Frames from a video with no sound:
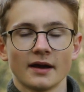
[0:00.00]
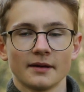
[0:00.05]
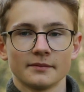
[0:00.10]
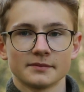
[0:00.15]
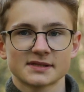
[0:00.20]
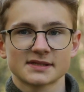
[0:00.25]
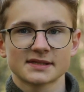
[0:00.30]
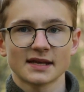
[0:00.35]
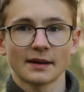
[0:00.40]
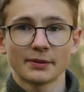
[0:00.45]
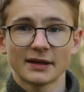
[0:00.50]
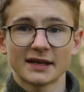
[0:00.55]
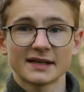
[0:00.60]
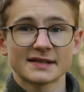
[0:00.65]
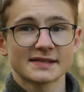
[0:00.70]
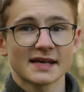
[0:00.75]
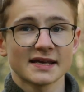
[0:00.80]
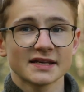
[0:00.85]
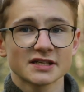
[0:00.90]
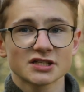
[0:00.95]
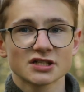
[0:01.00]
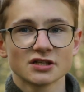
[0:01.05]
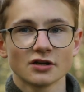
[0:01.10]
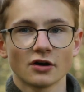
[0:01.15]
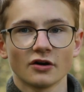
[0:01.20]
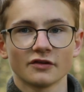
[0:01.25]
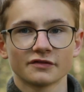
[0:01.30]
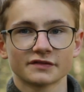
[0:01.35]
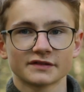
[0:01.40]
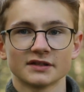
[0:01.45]
stabilization
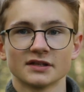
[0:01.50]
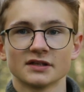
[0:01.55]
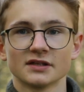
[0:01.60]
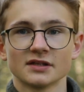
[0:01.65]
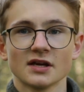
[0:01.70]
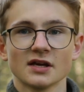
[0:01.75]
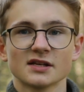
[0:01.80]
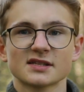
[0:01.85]
of the